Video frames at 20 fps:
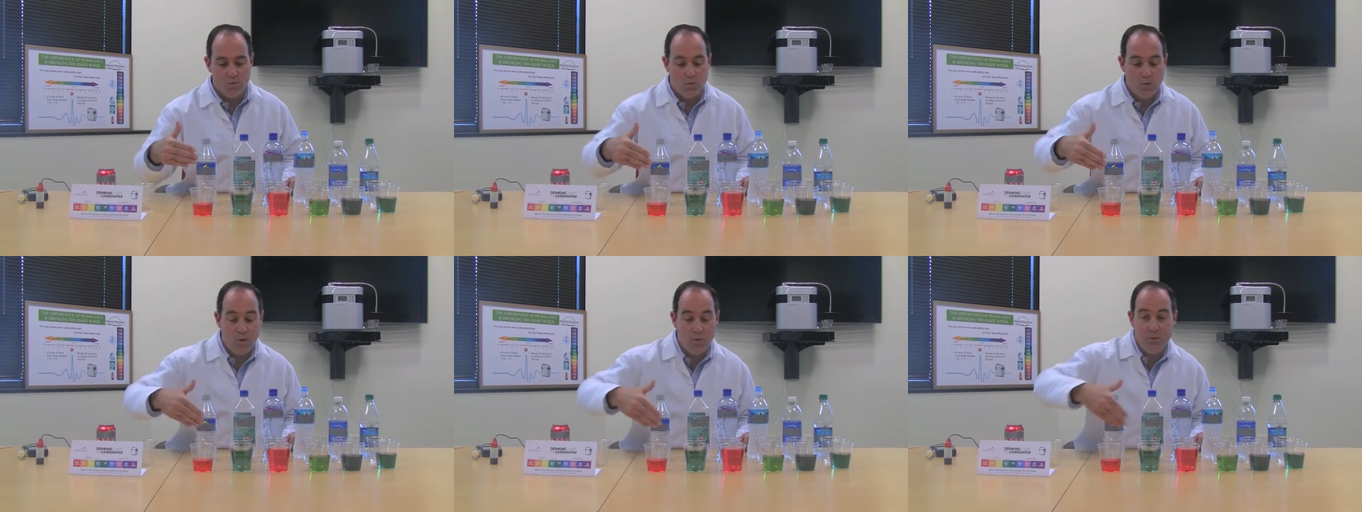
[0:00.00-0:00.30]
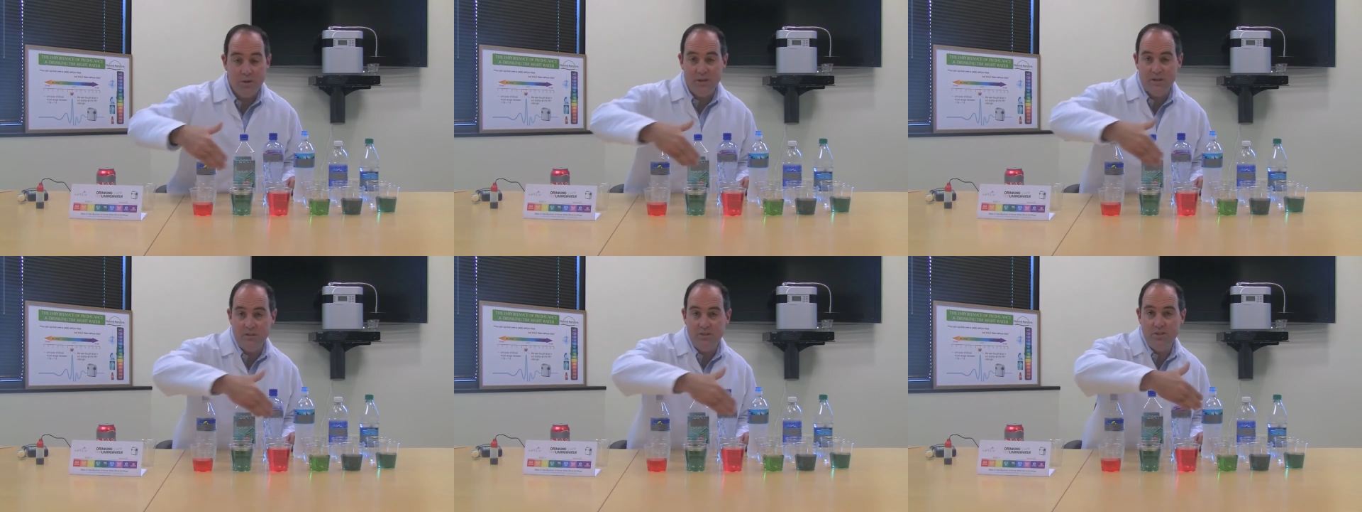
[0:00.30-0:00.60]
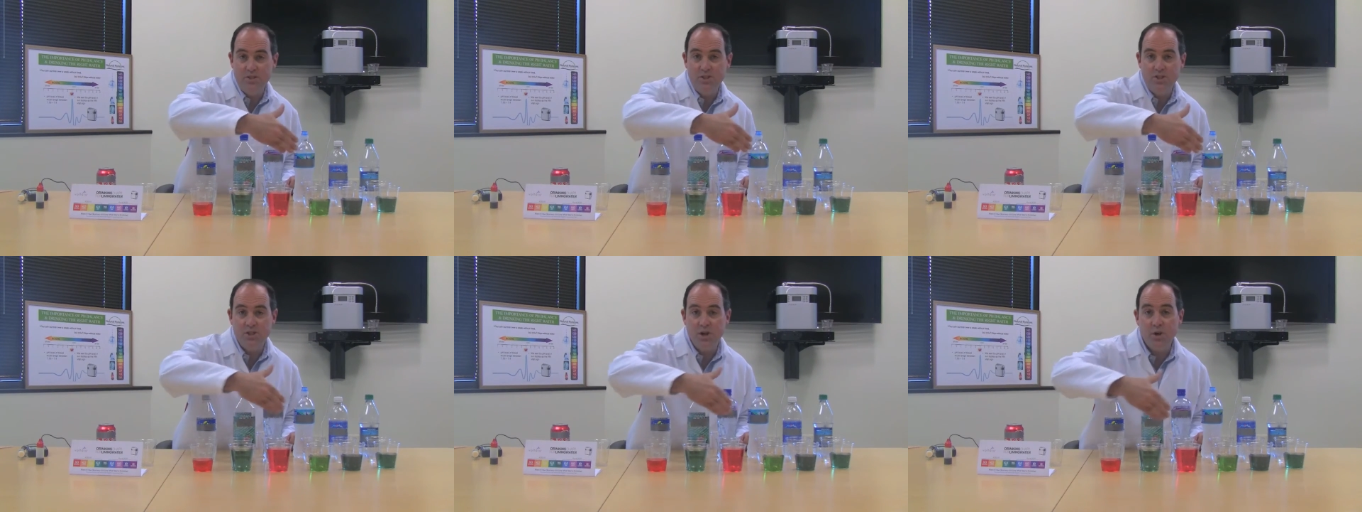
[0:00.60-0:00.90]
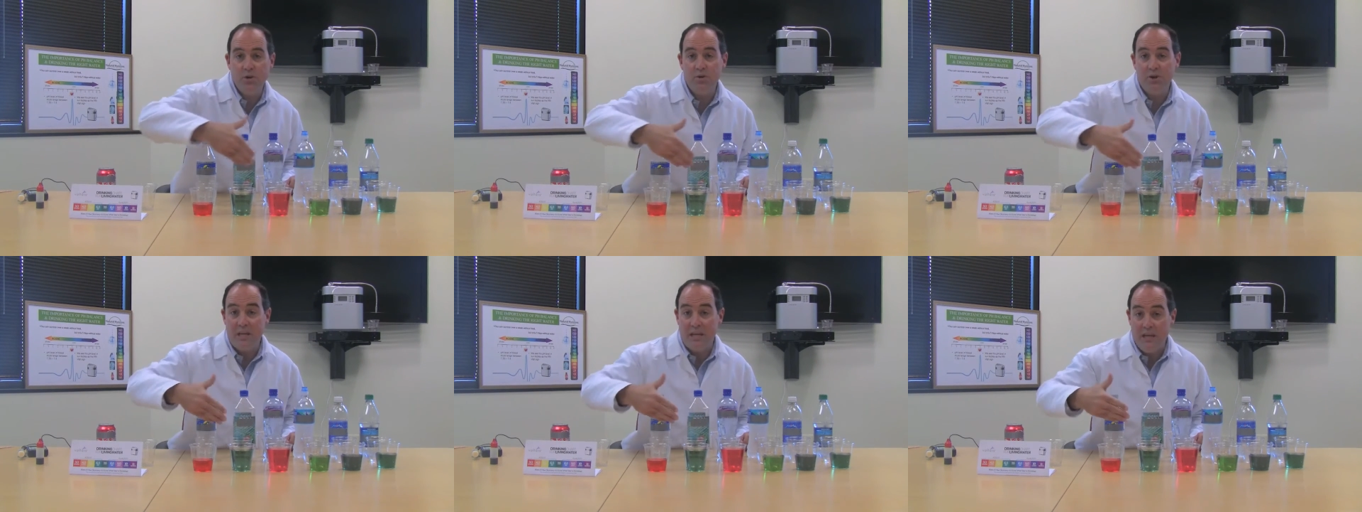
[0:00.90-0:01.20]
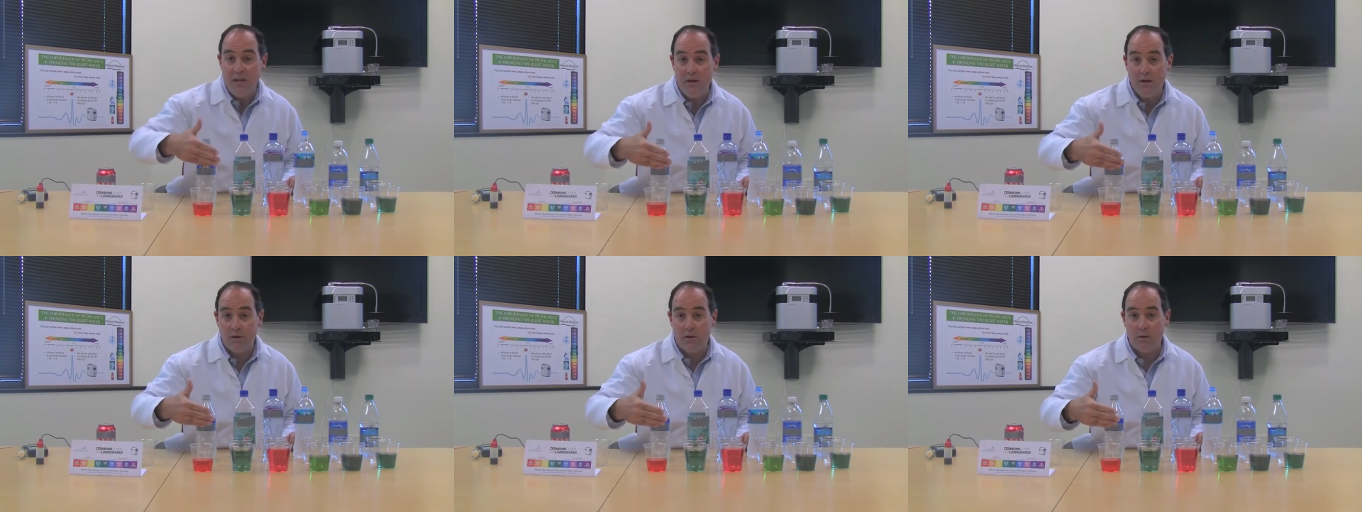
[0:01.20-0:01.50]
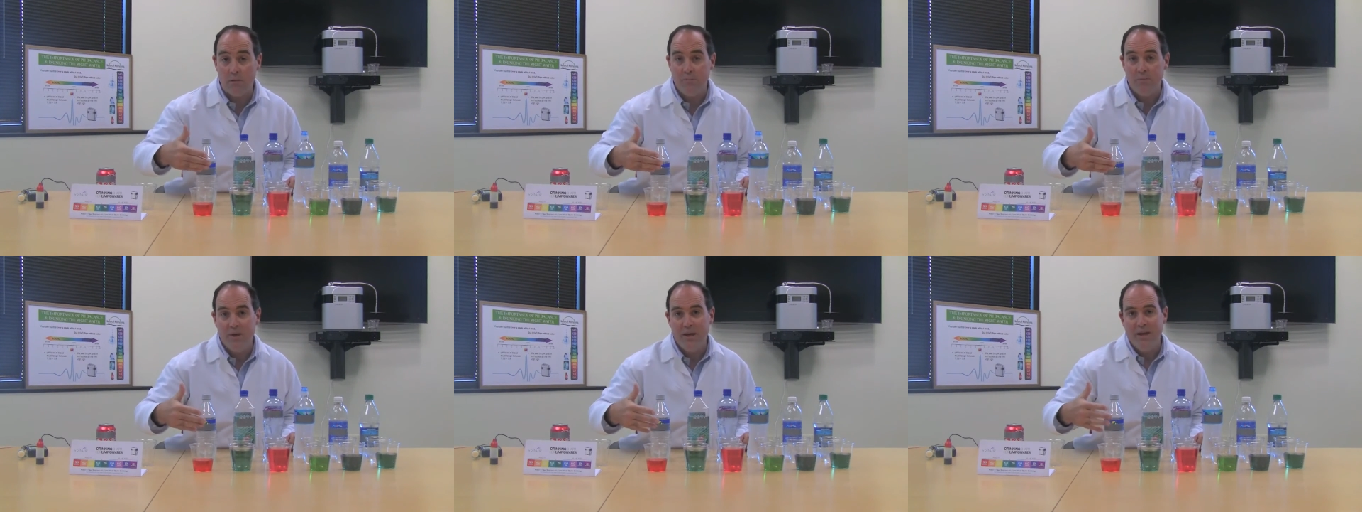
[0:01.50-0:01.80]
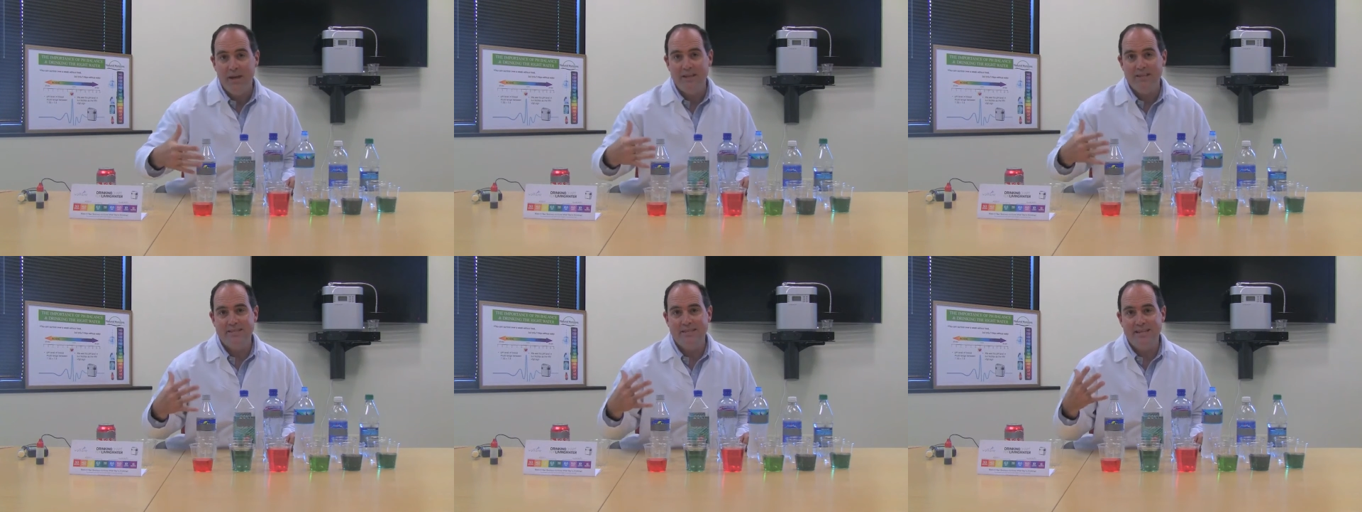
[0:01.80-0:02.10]
What we showed here
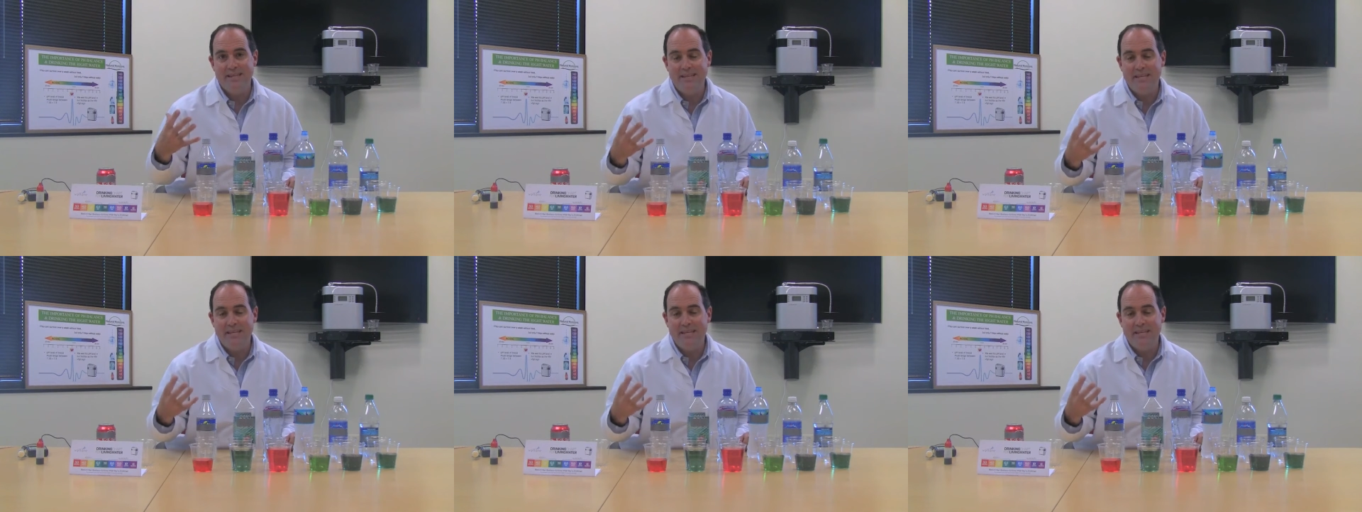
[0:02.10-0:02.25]
is that